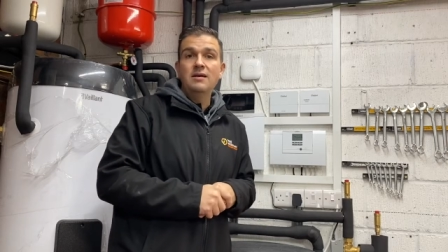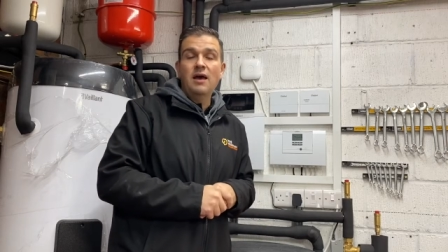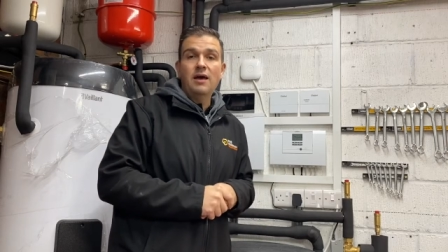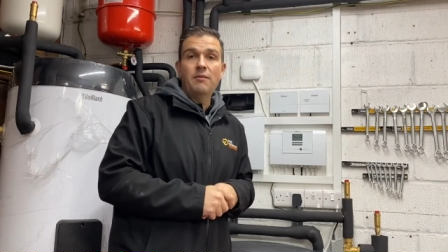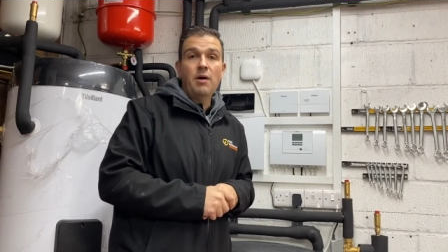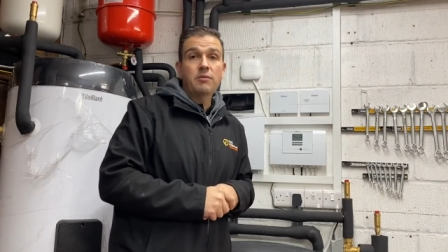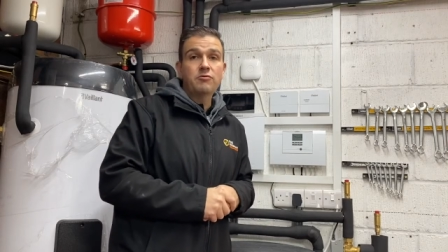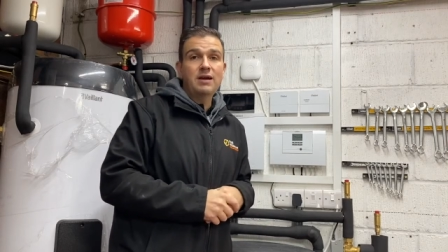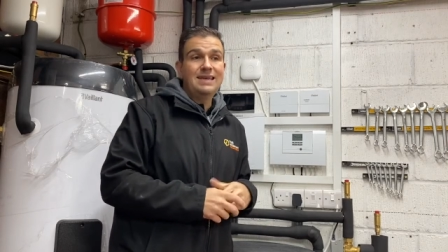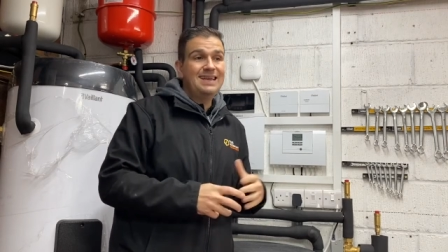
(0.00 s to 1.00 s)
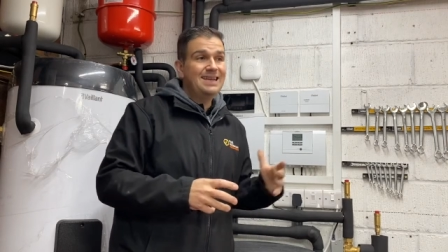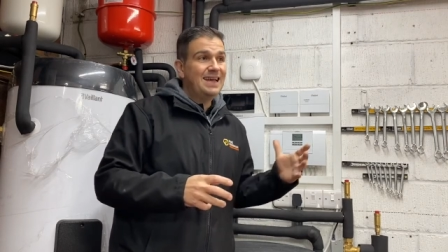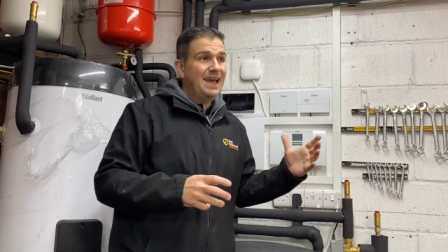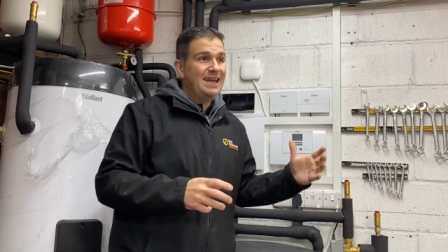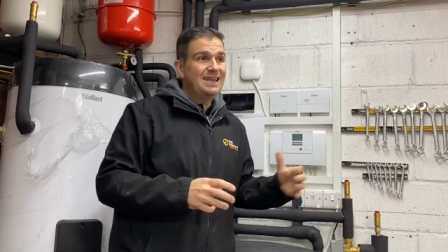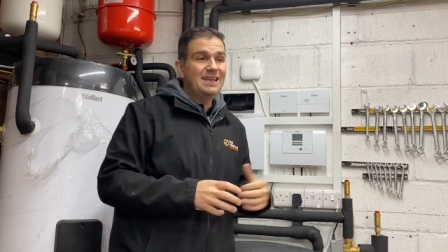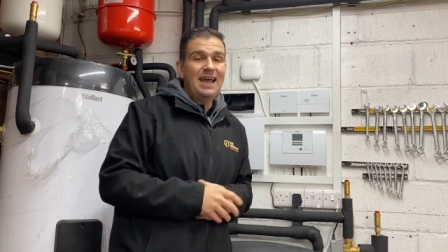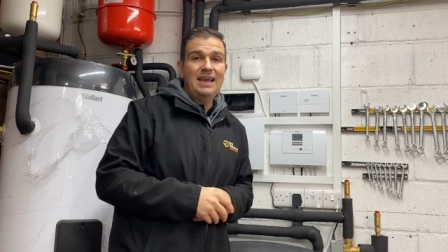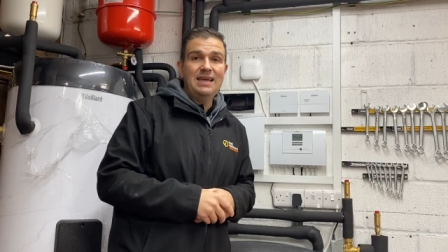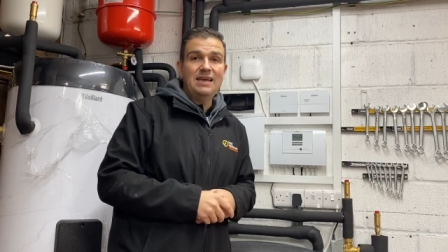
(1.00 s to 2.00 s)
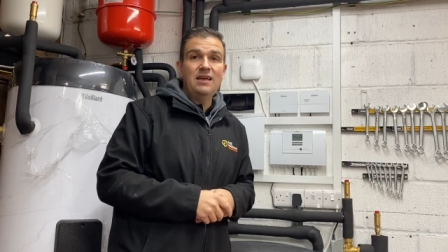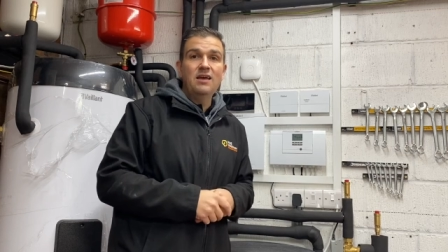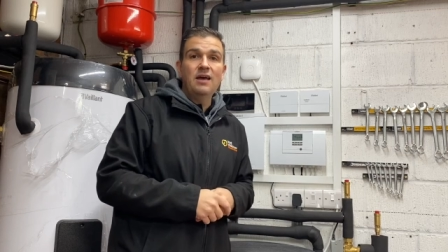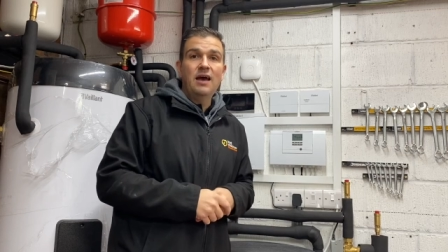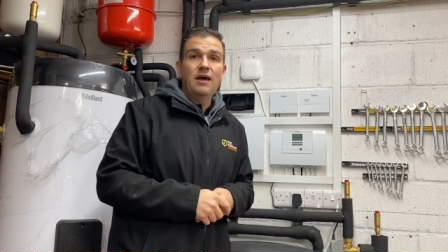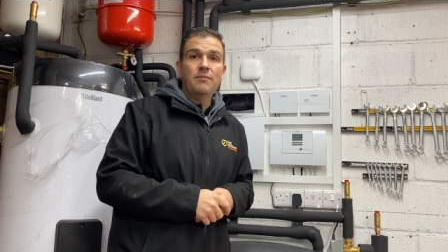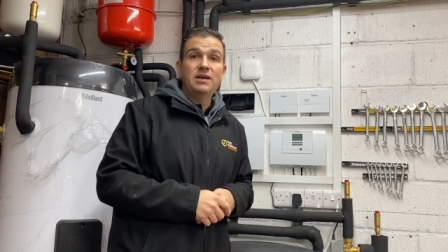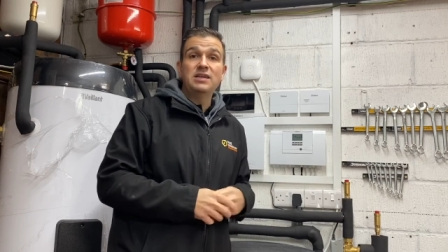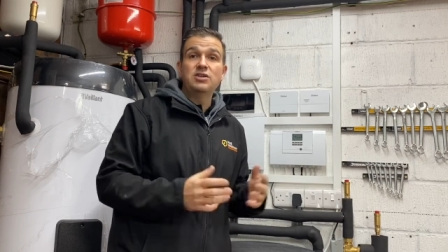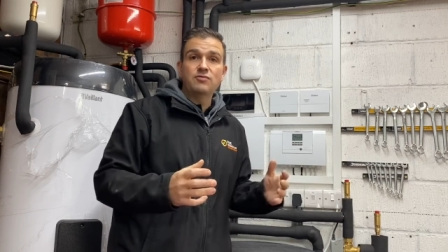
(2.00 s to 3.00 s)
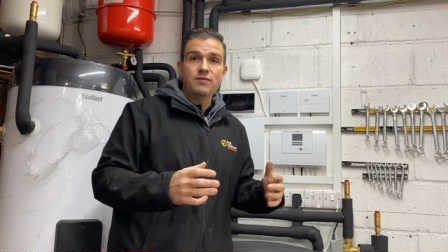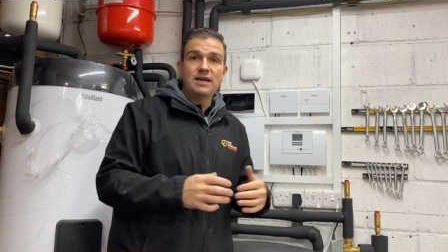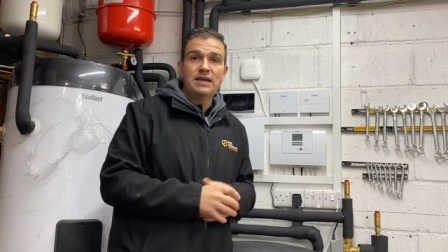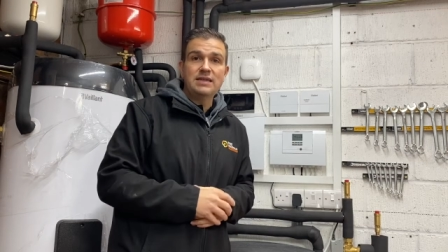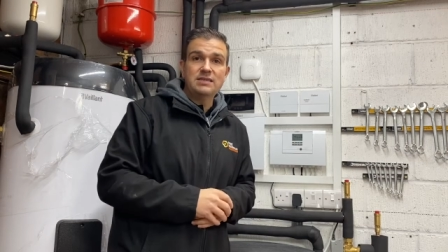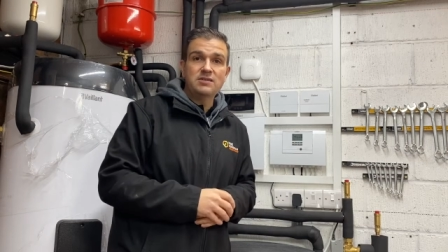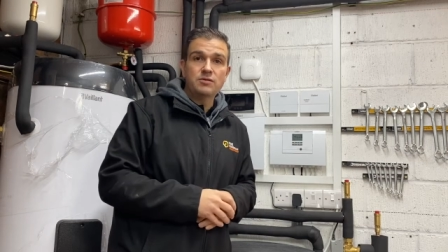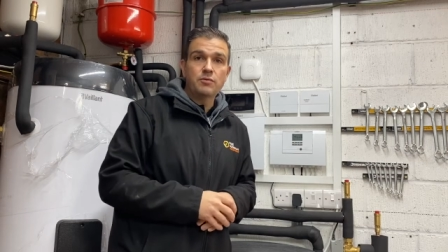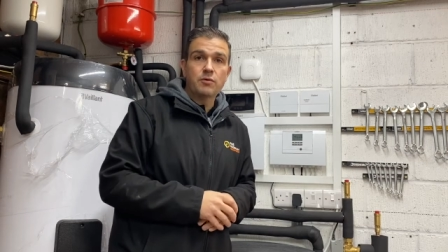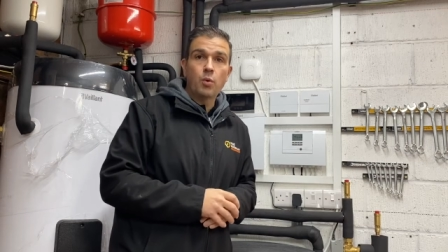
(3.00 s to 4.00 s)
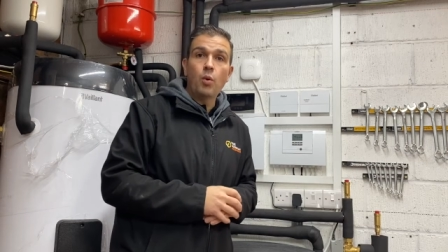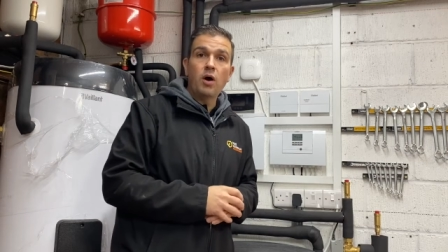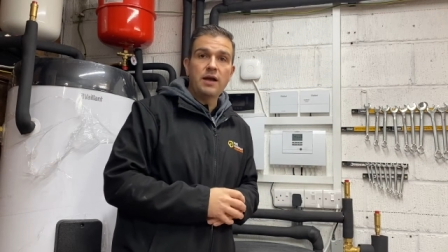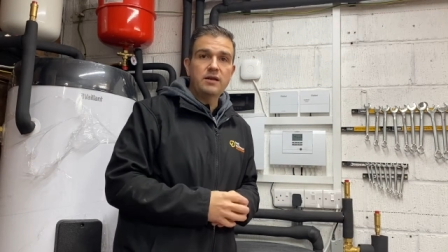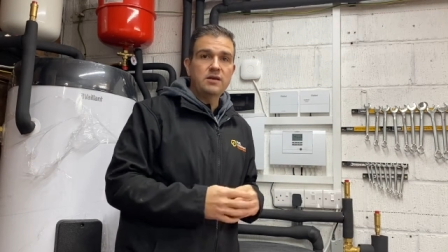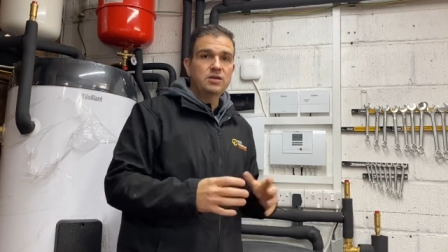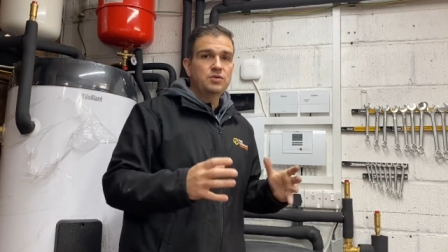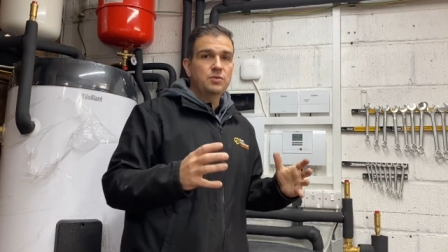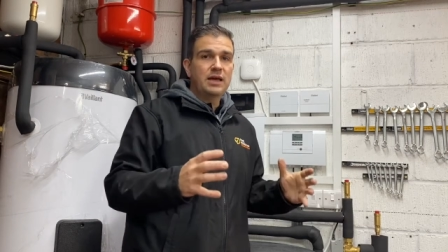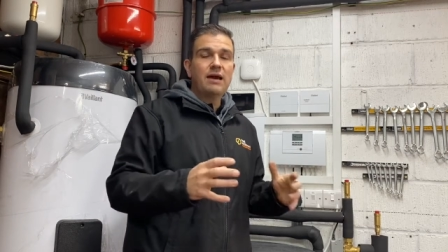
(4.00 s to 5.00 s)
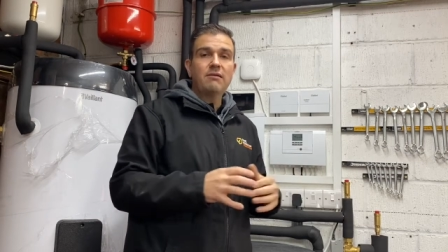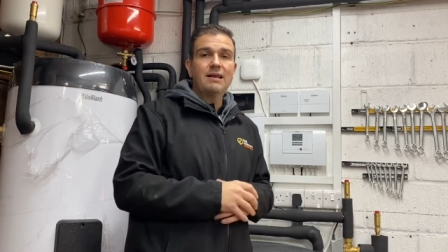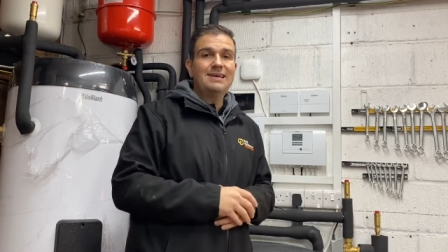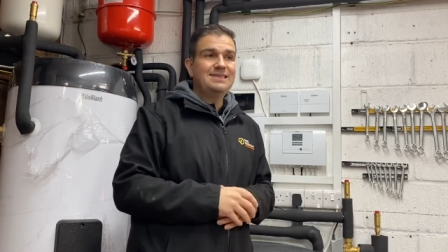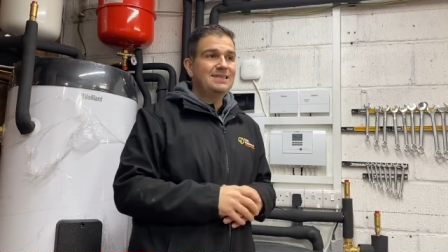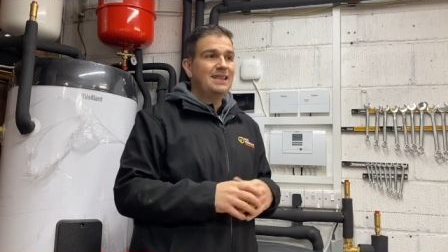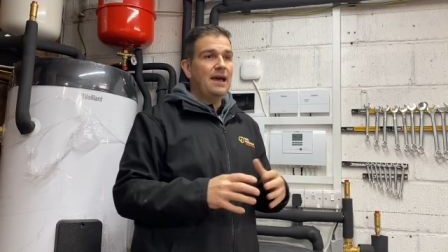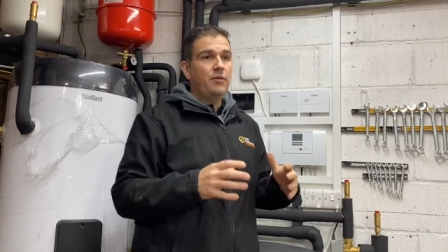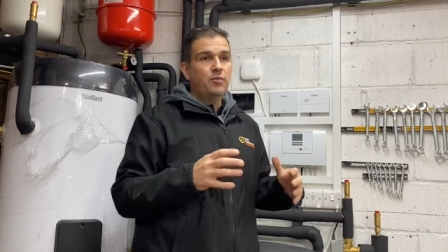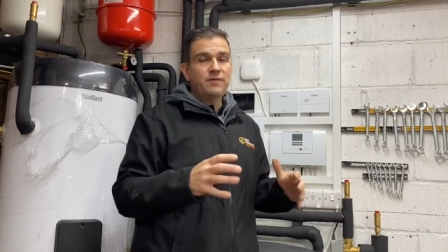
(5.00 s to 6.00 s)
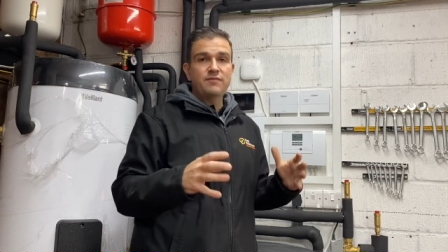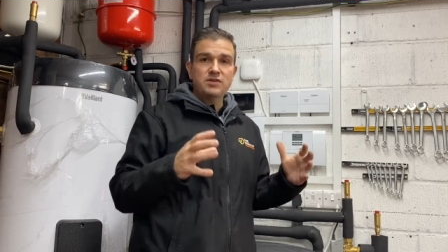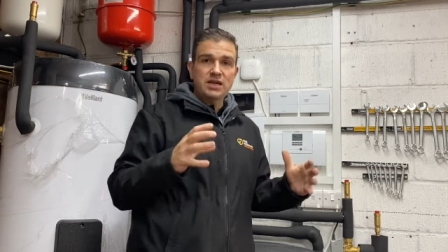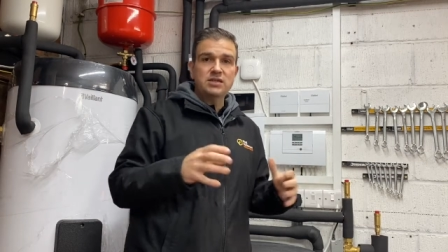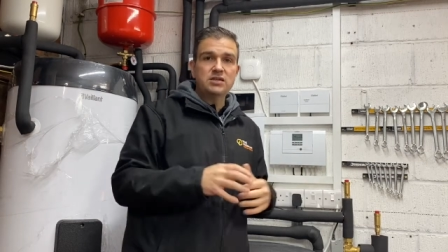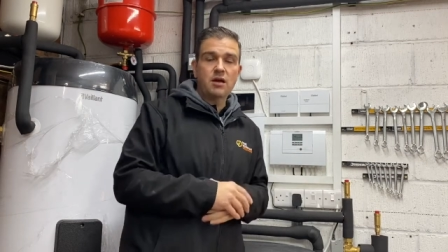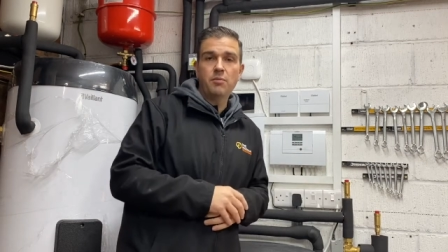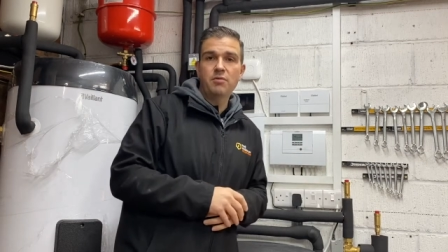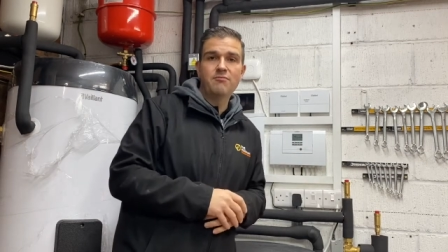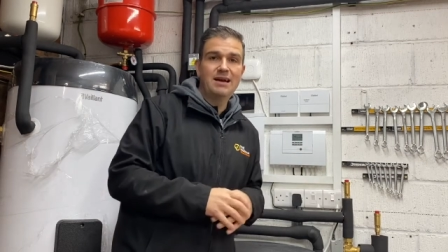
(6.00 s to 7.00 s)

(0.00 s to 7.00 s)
um, upgraded and any um, additional radiators that were required. So we calculated that and we've changed a couple of